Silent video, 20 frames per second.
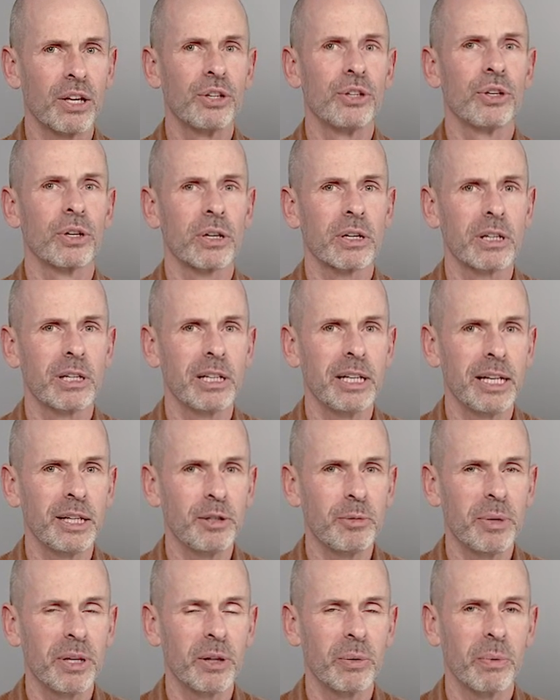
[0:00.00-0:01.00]
You're going to
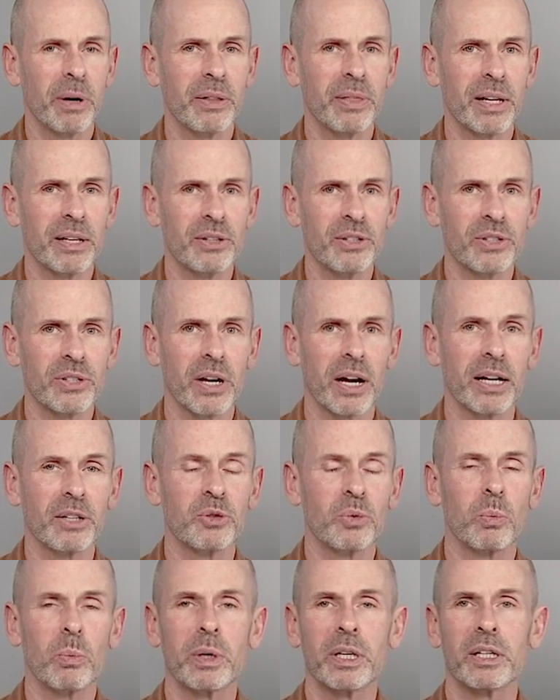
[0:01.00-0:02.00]
need to be the one that
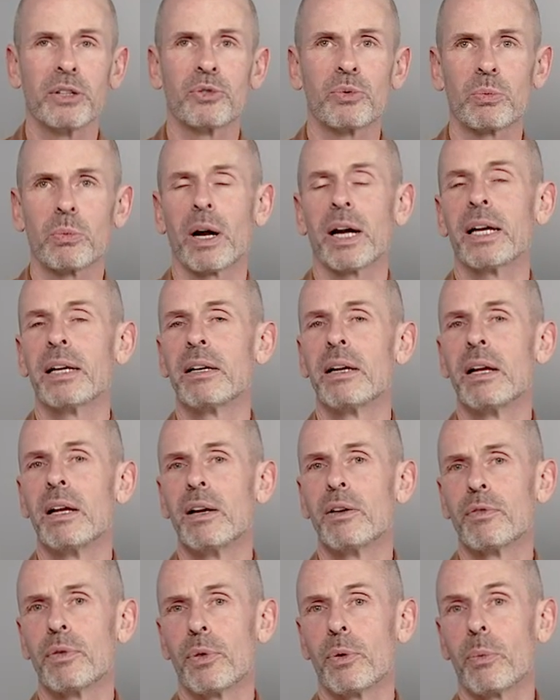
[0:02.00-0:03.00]
decides what is right
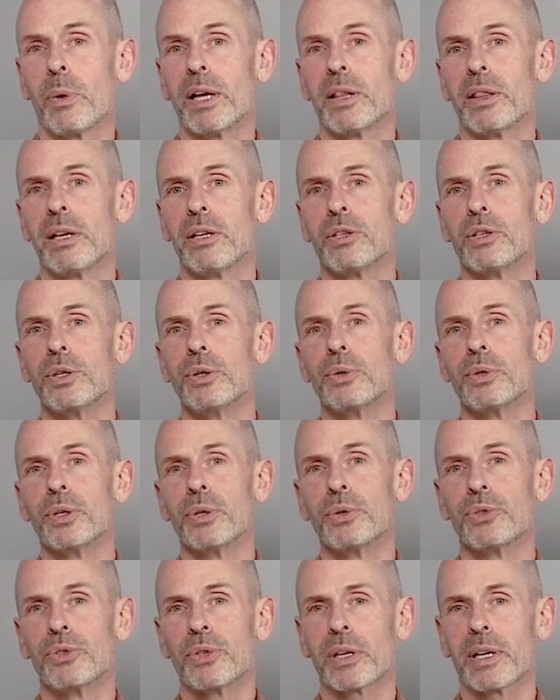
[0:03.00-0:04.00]
for the way that you
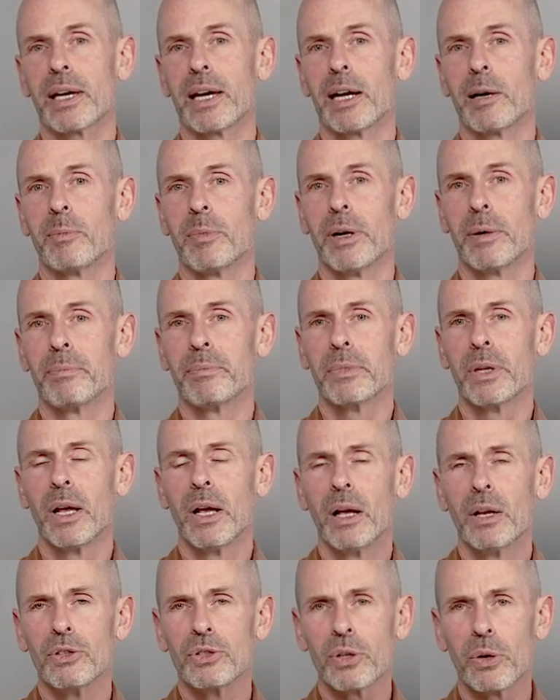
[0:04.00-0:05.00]
use the camera.
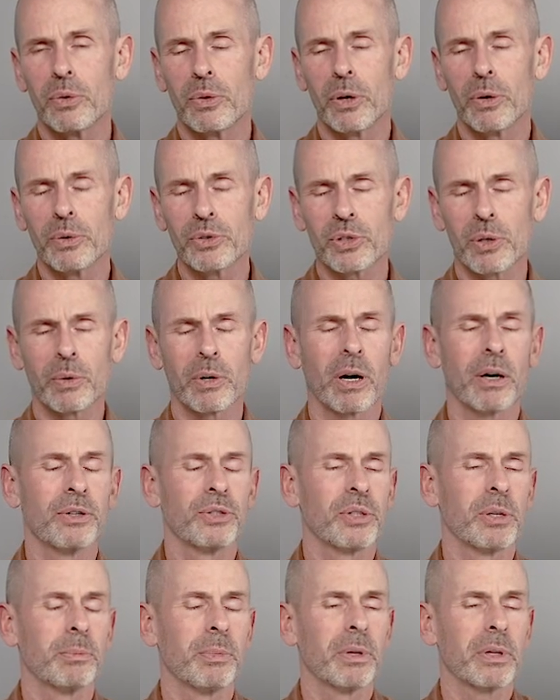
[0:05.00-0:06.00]
So those are our
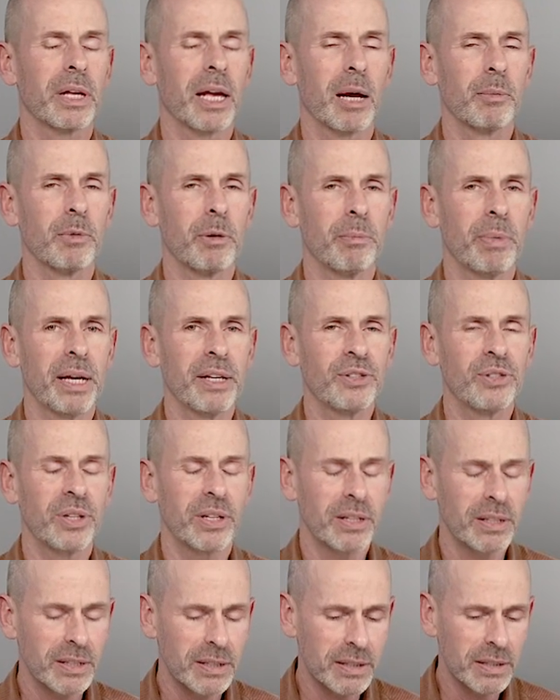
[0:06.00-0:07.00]
simple camera
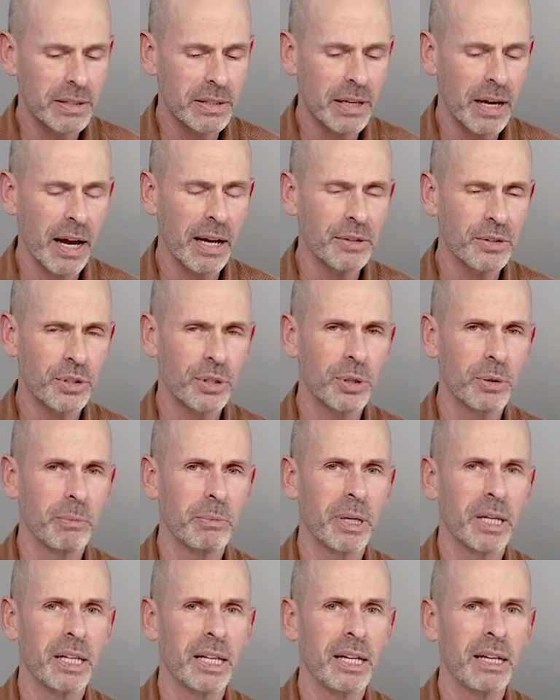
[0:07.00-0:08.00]
basics, not too
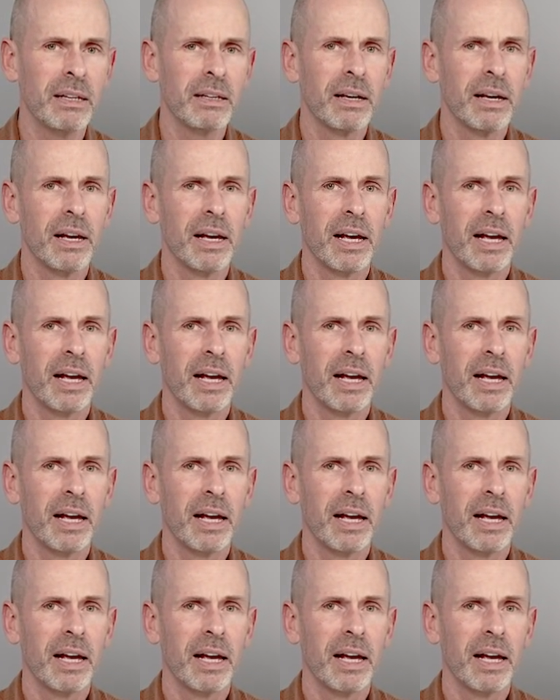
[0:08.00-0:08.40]
many.